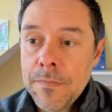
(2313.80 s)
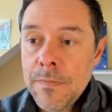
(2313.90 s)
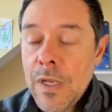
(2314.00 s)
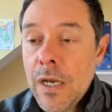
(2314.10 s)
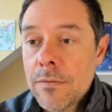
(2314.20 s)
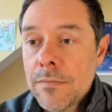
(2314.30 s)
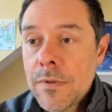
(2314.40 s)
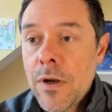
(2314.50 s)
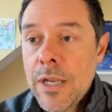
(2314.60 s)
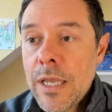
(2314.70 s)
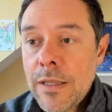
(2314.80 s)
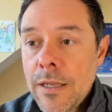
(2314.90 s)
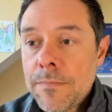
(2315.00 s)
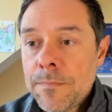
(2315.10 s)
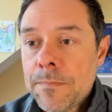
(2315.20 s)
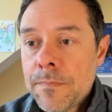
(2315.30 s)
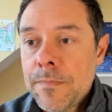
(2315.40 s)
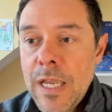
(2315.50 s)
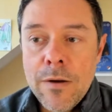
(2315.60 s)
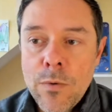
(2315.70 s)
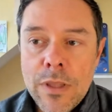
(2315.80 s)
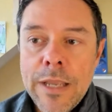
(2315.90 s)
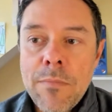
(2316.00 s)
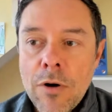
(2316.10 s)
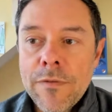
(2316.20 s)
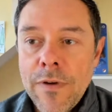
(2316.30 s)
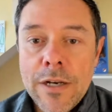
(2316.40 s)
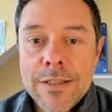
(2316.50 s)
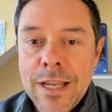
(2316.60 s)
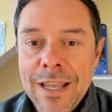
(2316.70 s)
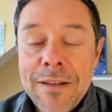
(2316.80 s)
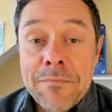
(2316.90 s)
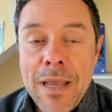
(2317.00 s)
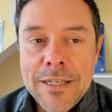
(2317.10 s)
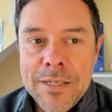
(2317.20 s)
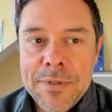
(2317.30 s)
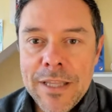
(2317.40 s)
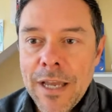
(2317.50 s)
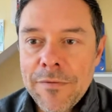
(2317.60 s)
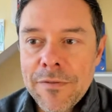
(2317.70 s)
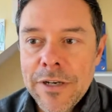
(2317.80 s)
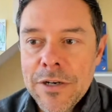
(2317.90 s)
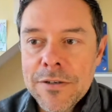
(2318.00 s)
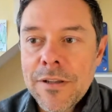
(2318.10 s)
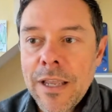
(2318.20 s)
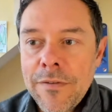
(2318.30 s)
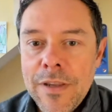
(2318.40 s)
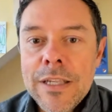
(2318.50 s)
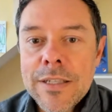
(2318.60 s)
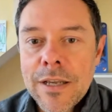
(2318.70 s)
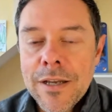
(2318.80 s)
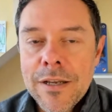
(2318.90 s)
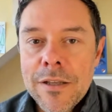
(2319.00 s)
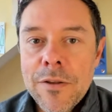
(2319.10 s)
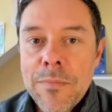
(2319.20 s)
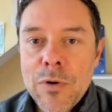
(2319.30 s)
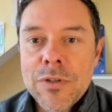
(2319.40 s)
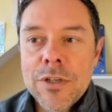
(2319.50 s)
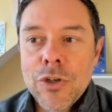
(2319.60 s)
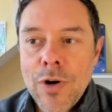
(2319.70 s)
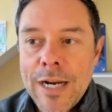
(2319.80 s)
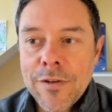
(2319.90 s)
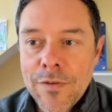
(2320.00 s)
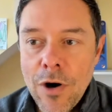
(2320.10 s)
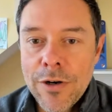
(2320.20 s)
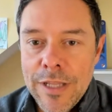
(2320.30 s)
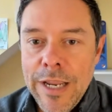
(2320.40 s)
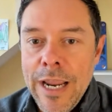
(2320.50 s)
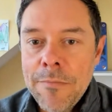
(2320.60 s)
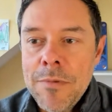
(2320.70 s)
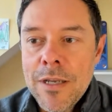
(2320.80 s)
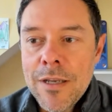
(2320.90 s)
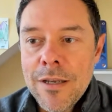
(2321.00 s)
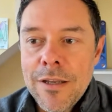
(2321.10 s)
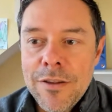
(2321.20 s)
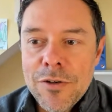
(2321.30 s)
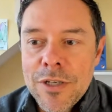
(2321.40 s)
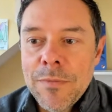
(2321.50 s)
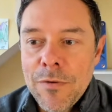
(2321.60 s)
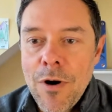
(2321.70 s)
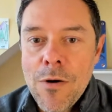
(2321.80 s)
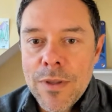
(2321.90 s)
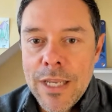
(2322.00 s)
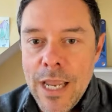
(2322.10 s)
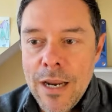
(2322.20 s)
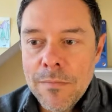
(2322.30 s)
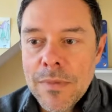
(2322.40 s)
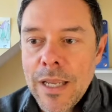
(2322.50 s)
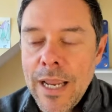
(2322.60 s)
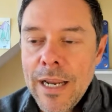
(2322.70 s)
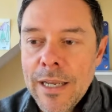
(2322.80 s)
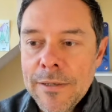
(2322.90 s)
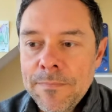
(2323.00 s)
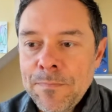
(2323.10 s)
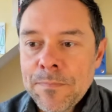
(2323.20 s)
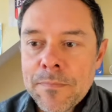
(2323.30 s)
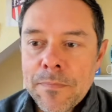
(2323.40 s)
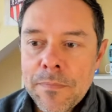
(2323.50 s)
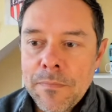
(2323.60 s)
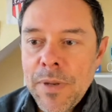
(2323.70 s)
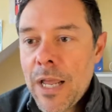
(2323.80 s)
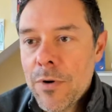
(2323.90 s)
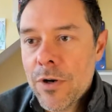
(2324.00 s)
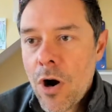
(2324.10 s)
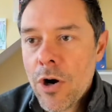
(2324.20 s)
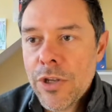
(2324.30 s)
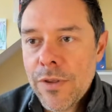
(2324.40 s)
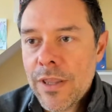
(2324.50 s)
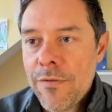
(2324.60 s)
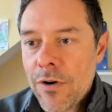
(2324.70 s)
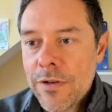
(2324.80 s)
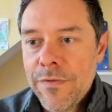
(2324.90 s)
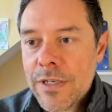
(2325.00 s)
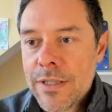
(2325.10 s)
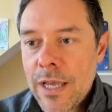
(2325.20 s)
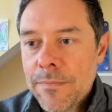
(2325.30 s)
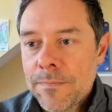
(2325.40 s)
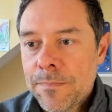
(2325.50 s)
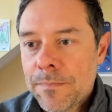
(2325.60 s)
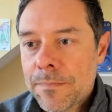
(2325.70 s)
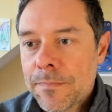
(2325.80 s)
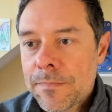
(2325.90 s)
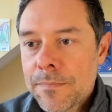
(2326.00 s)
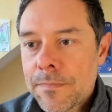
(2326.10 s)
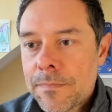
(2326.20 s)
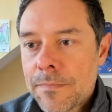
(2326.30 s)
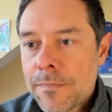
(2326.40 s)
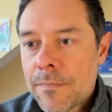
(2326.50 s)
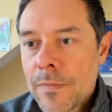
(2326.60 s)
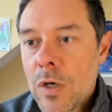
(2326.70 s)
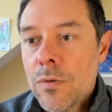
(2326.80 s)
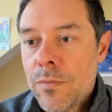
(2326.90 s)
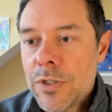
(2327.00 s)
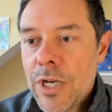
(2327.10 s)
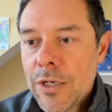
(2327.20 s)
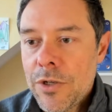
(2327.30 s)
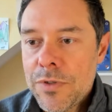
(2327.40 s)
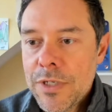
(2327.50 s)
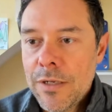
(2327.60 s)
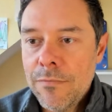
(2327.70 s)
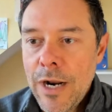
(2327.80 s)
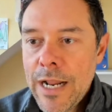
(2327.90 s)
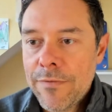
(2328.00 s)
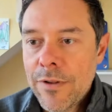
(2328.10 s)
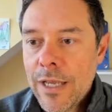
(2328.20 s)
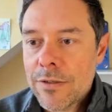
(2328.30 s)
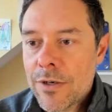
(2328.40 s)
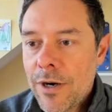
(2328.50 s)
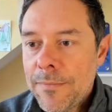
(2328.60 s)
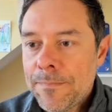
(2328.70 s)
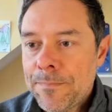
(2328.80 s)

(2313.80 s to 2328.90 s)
yeah, no, I get that. Yeah, like Marvin Von Itzek and Maxime said that for years. Like if he's the most attractive card in the game, there's something wrong with the game. But I would argue that they've already fixed that. Oh, which Don Q said right after that. Sorry.